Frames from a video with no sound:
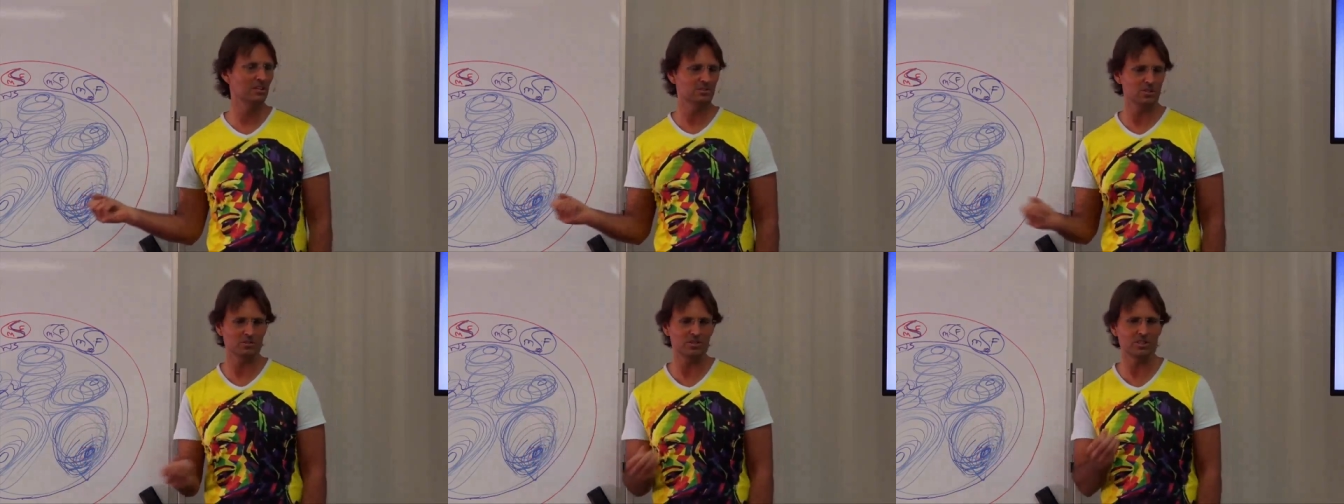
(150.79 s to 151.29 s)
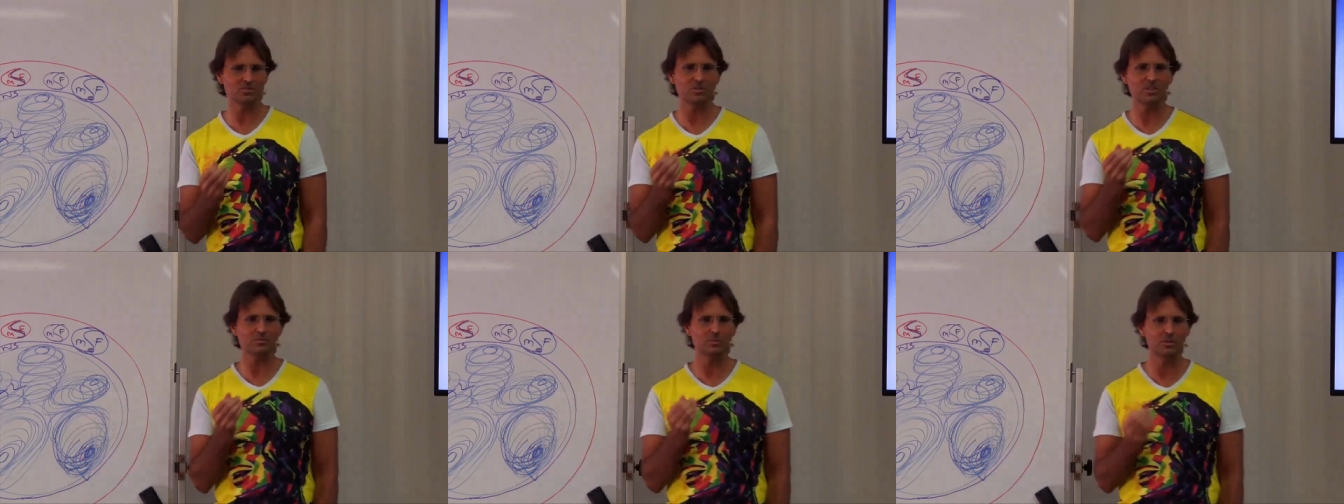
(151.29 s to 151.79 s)
So sixth
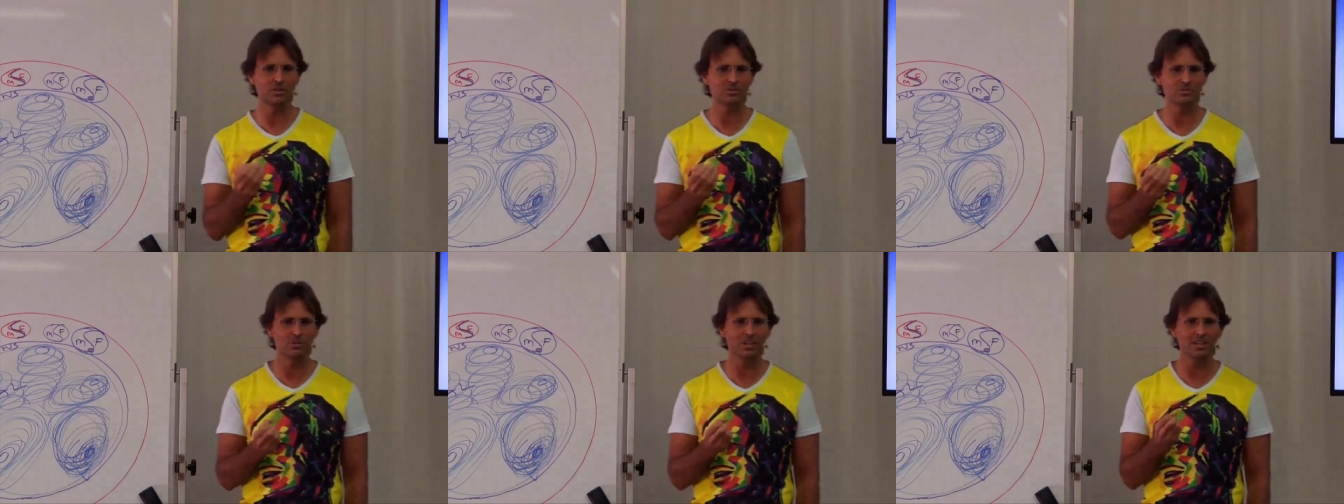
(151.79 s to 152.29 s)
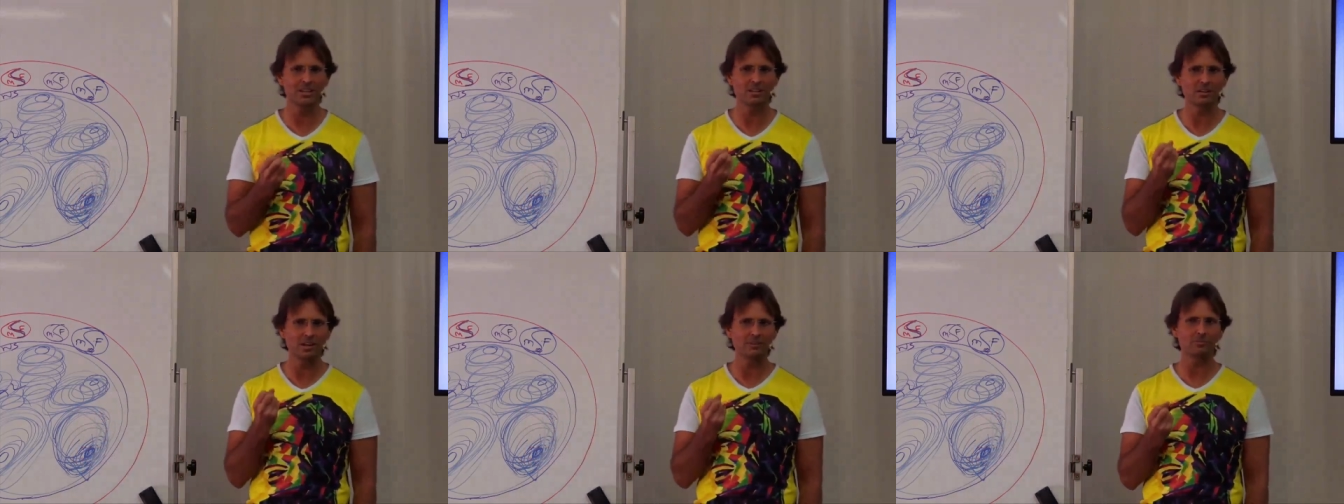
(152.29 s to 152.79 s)
sphere spirits really,
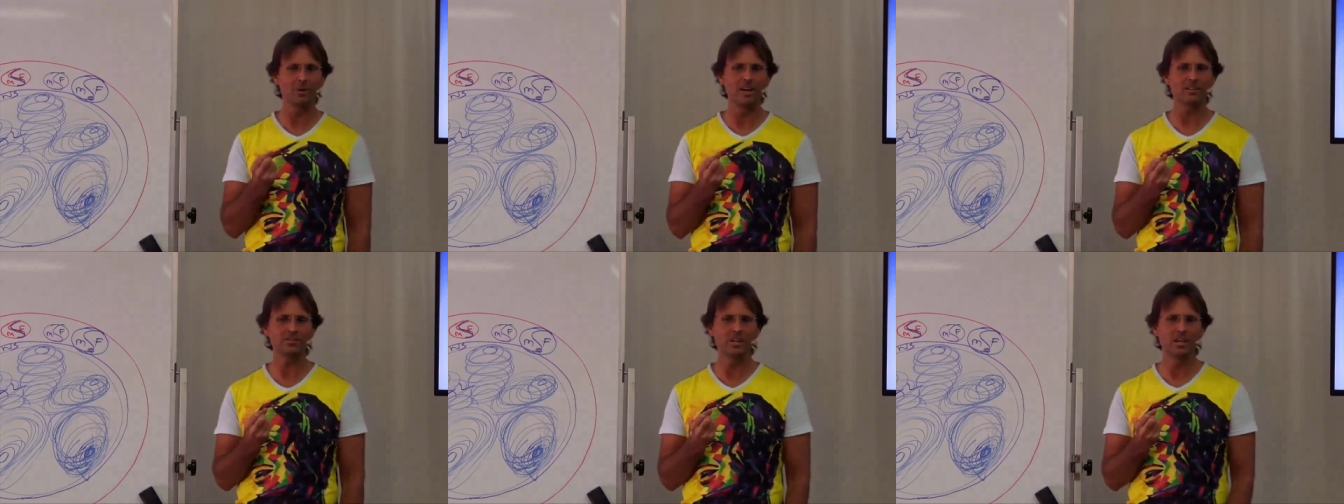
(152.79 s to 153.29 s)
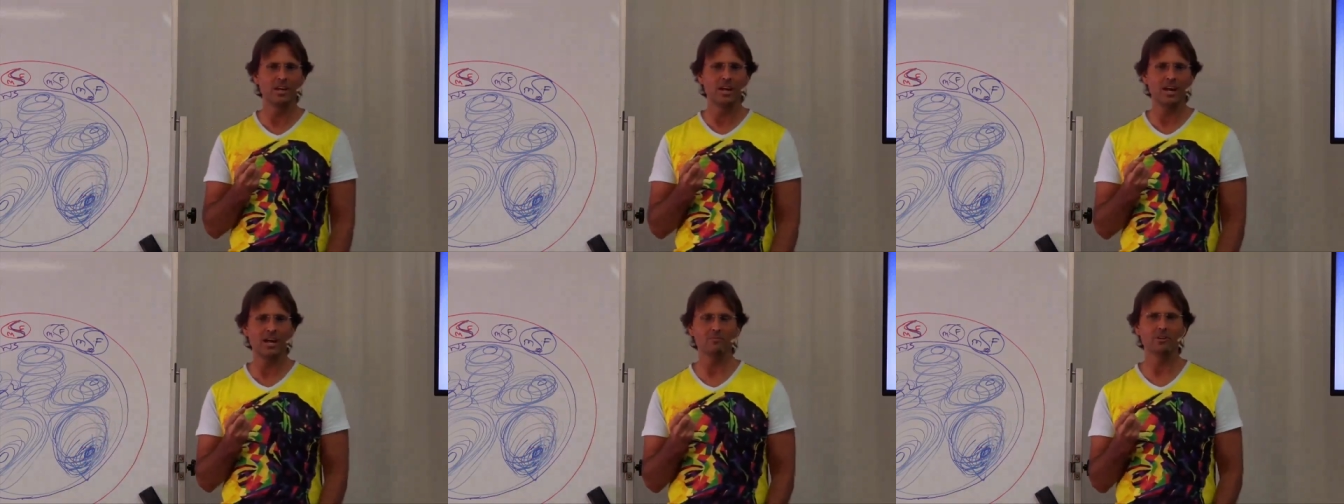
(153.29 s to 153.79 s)
in a lot of ways,
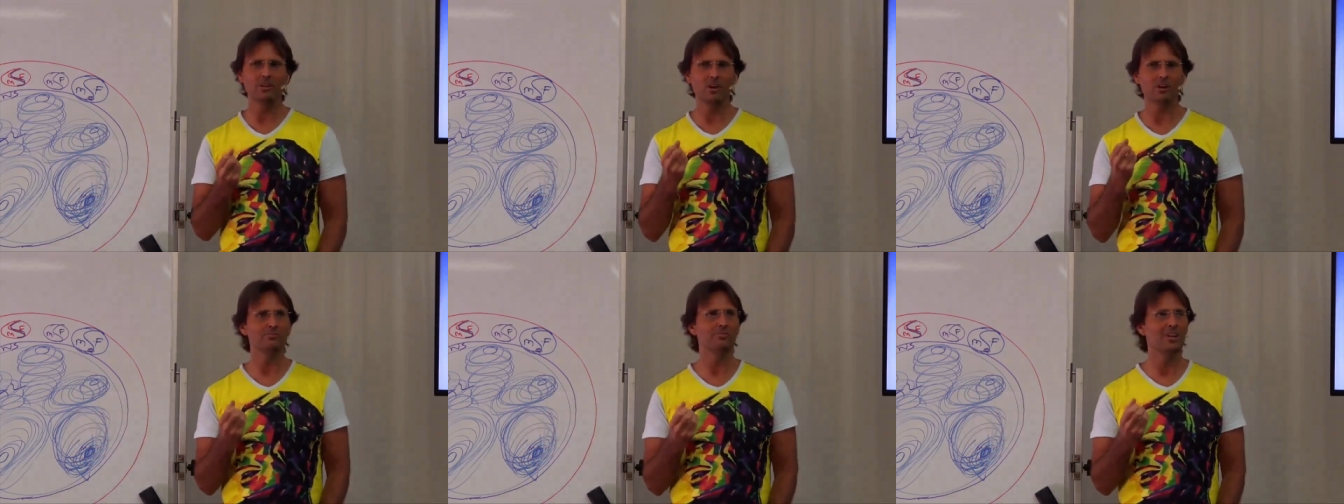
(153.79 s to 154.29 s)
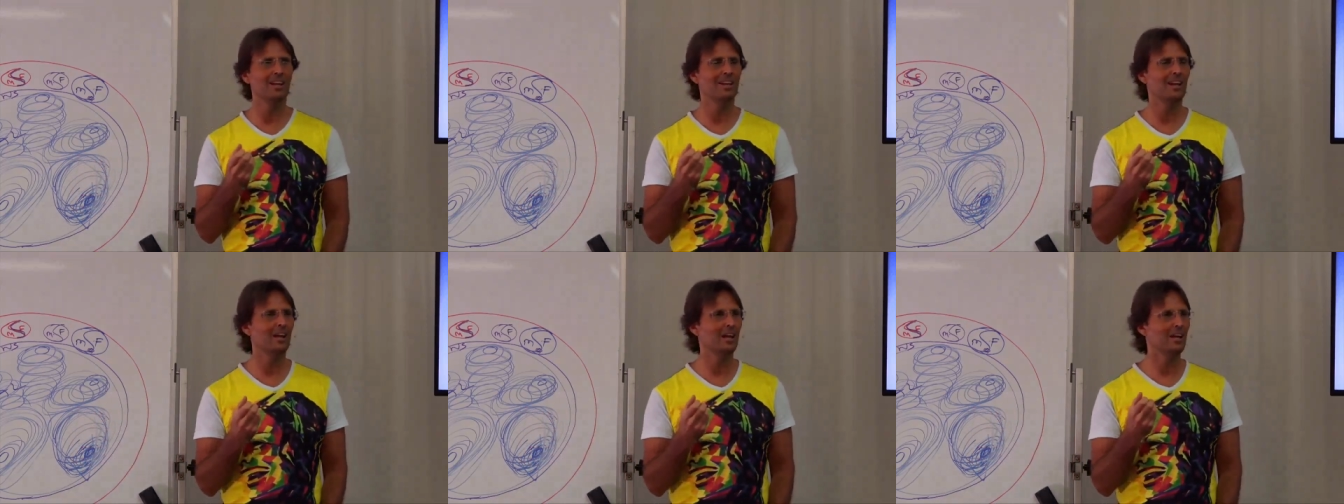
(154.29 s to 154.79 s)
have a
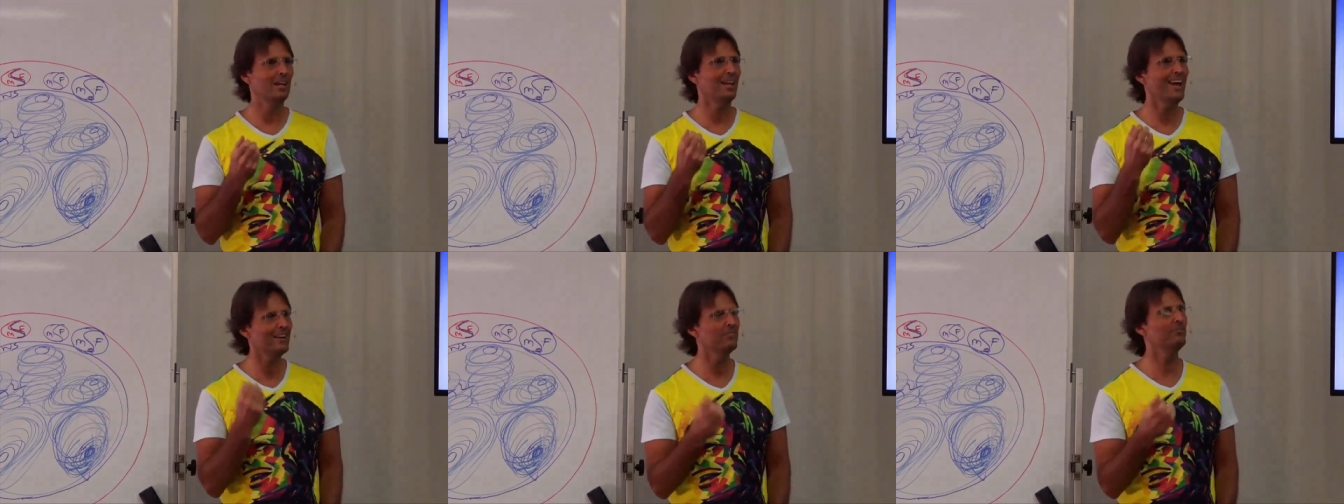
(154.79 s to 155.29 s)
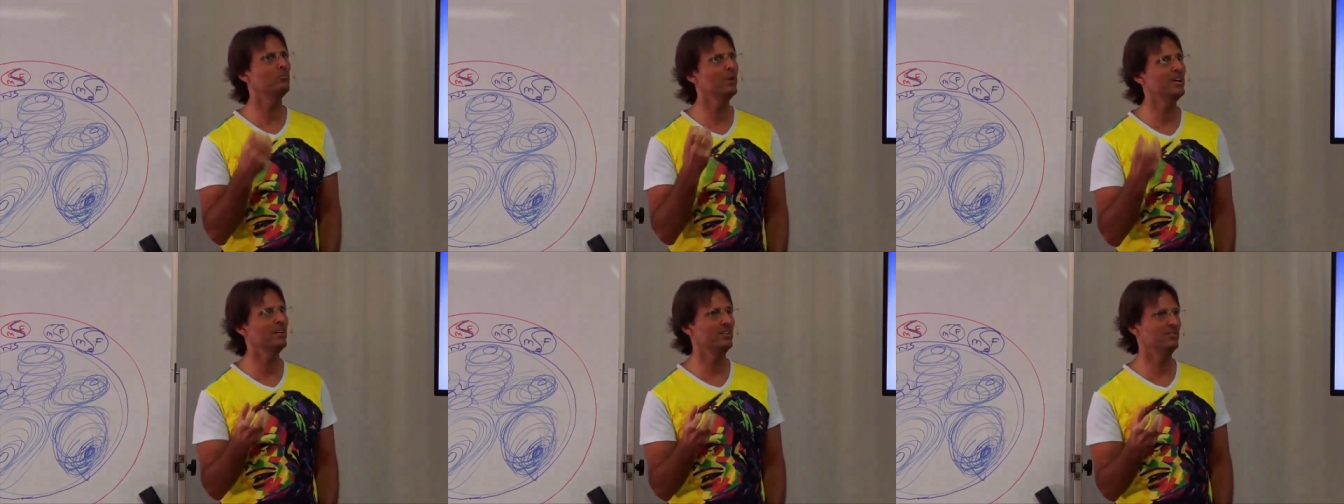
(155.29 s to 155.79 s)
lack of
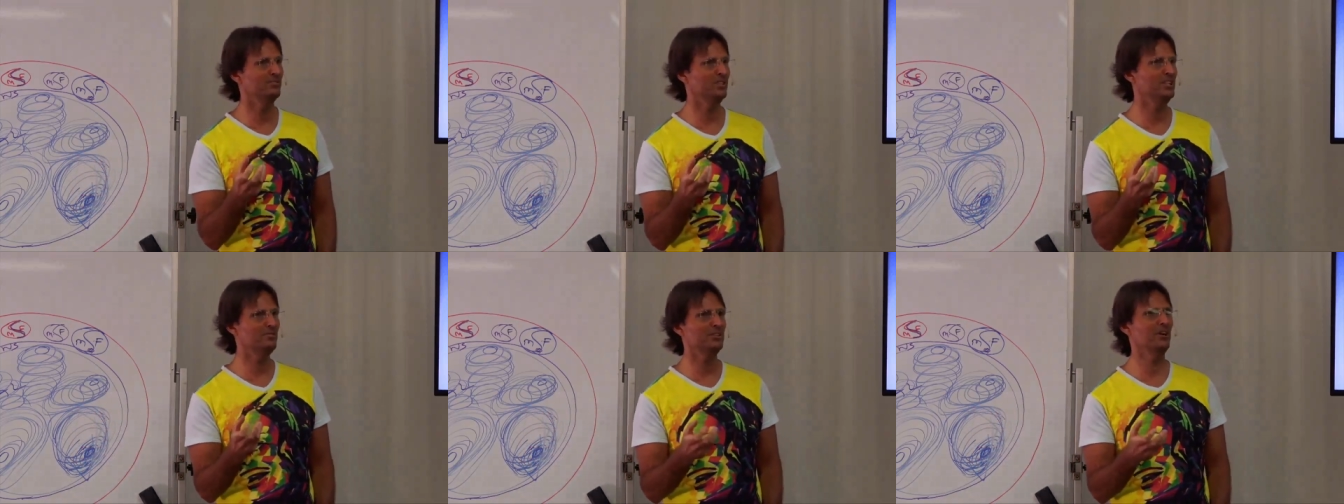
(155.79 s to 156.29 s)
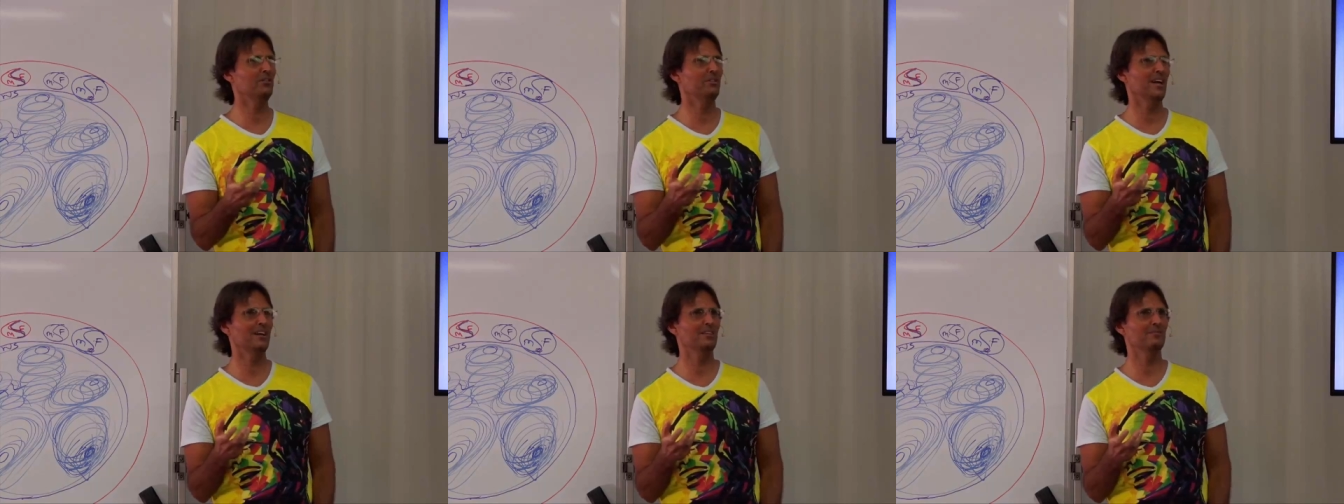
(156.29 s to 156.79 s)
awareness, even though